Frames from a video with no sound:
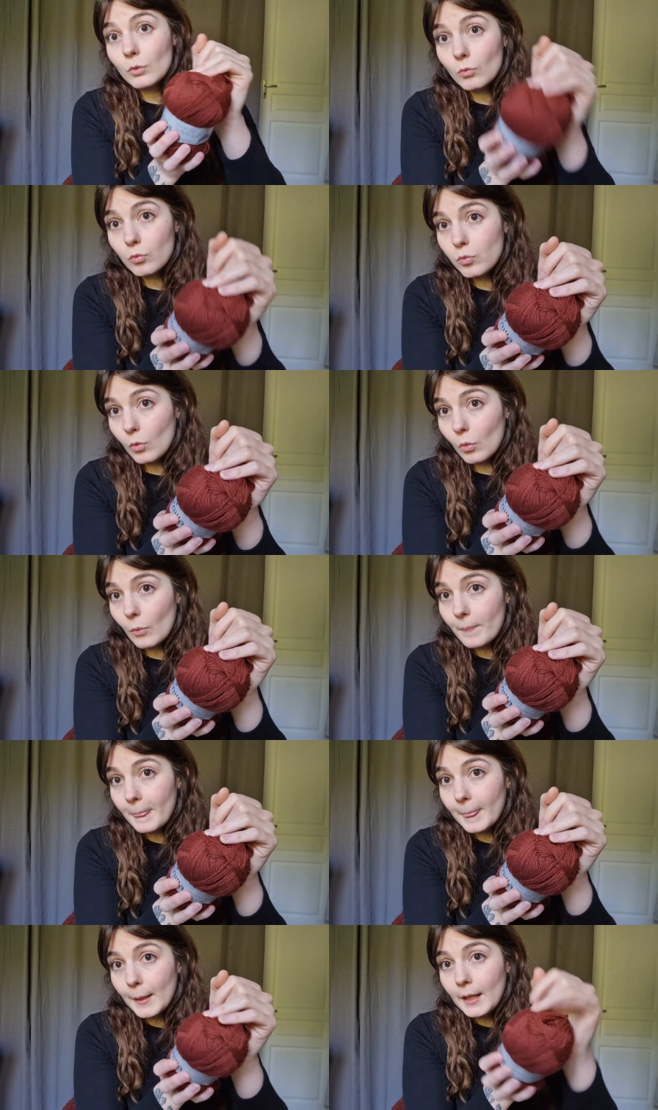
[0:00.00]
wool.
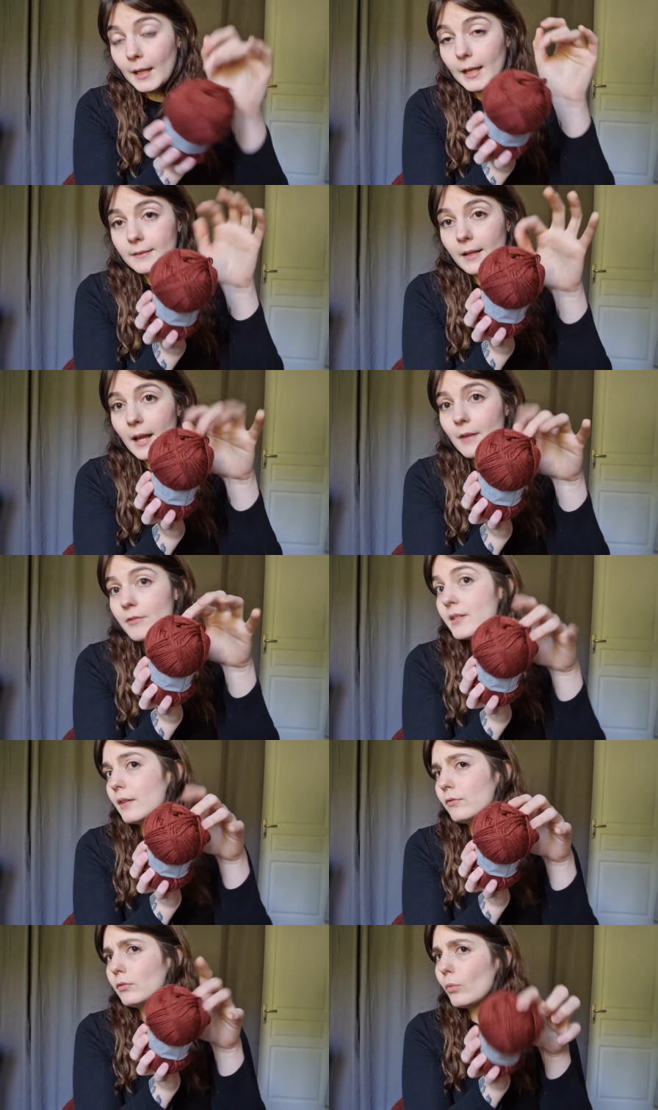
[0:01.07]
And they have
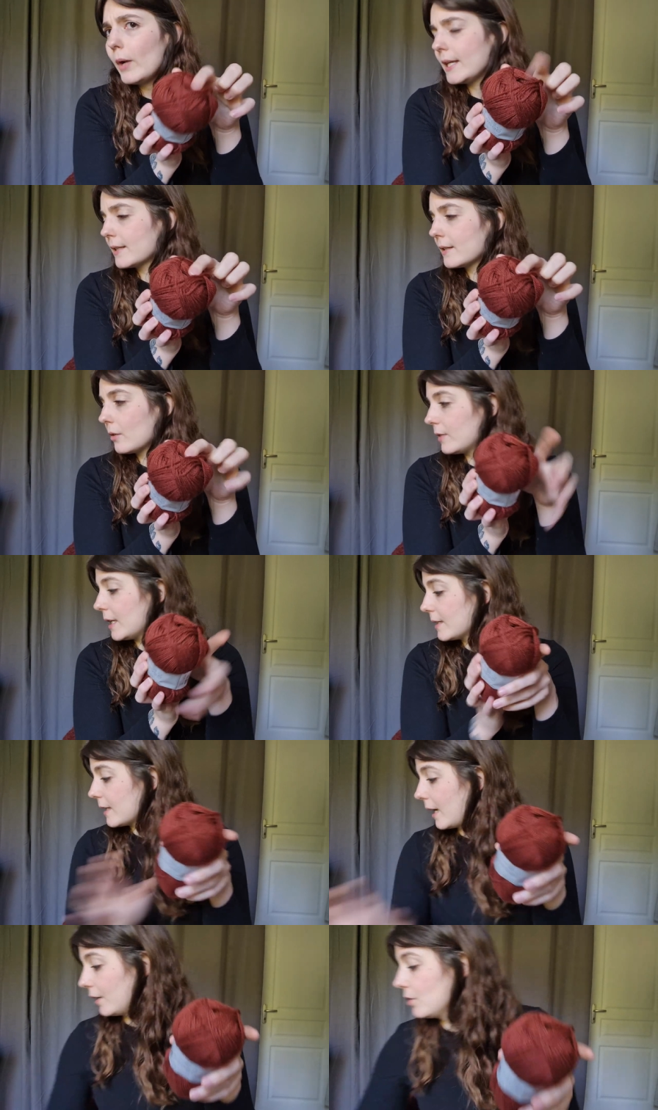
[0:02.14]
several weights of
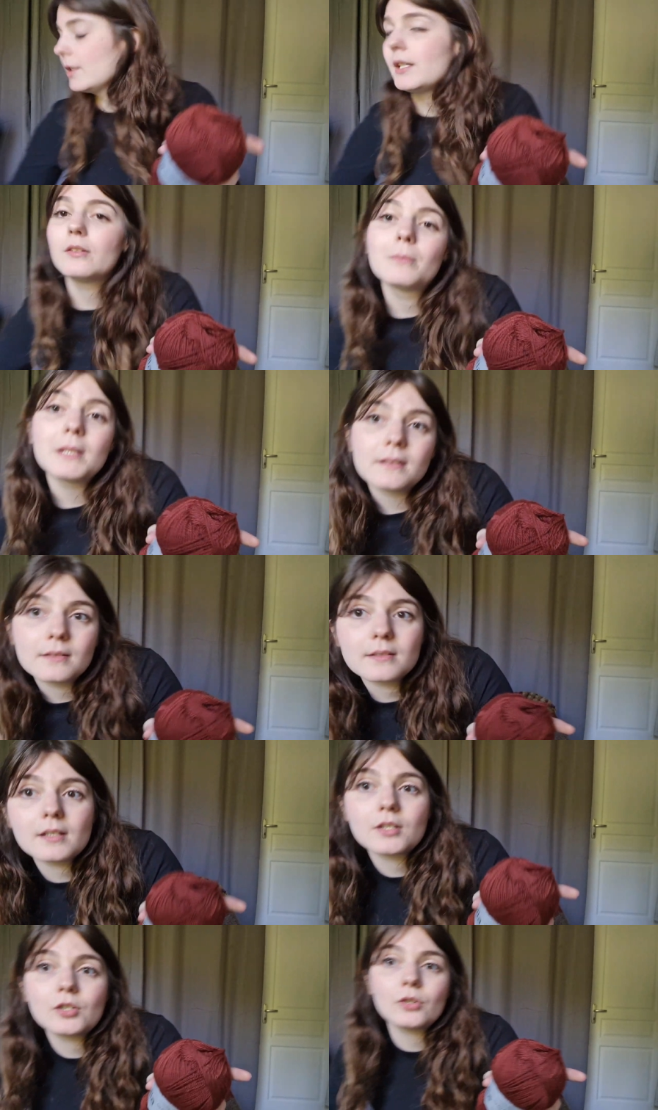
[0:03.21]
this. Actually, the mittens
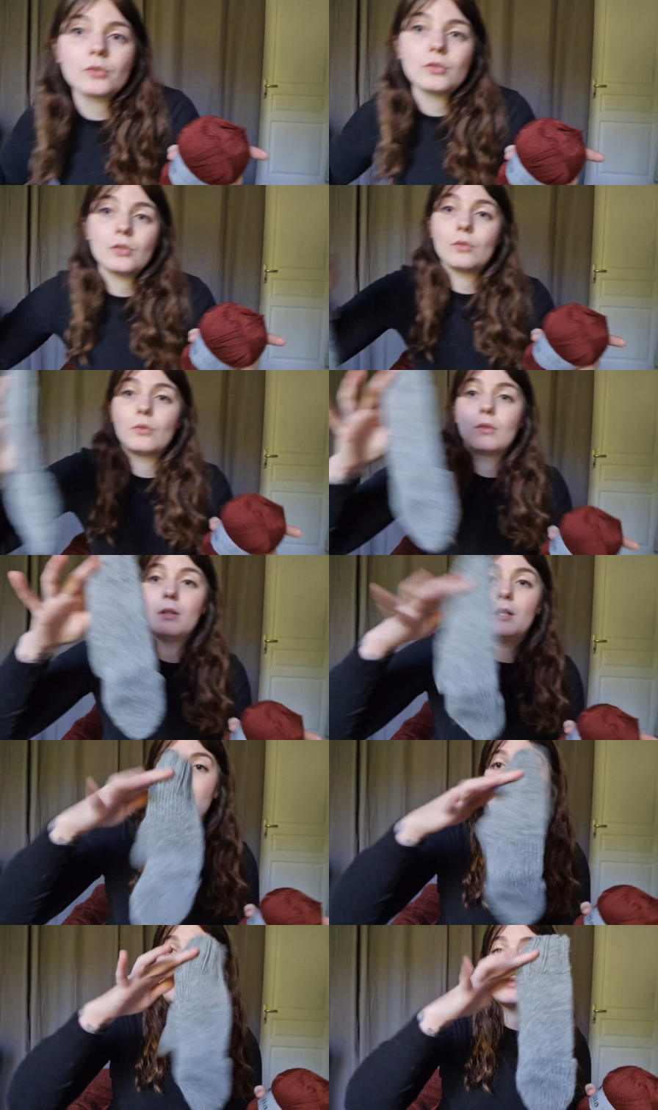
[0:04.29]
I showed you,
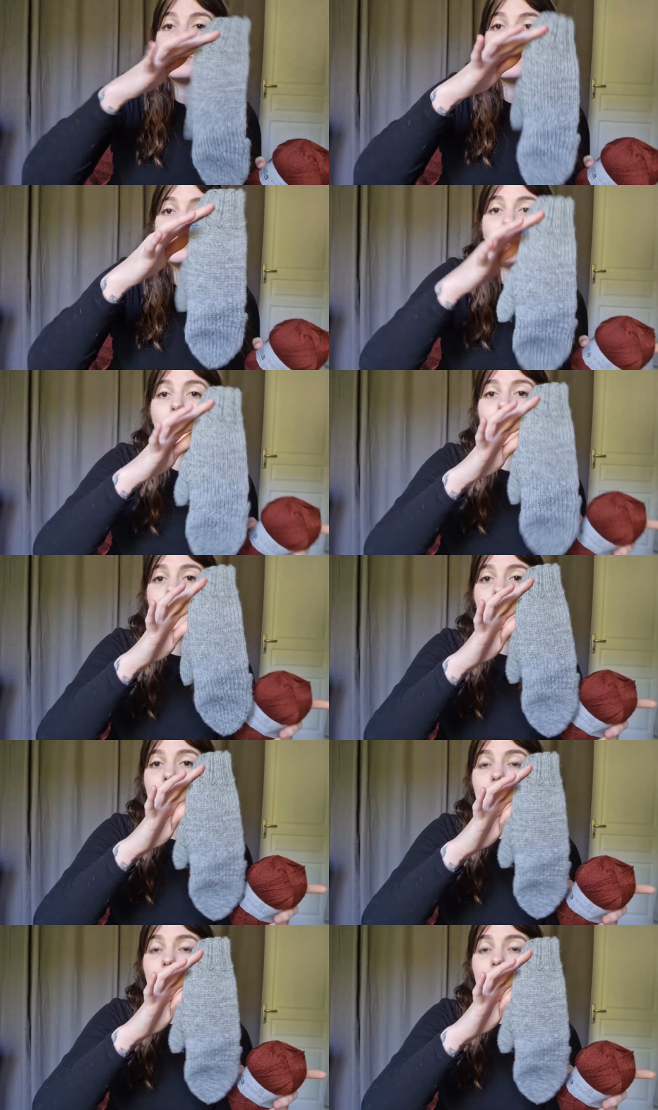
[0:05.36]
these ones, were made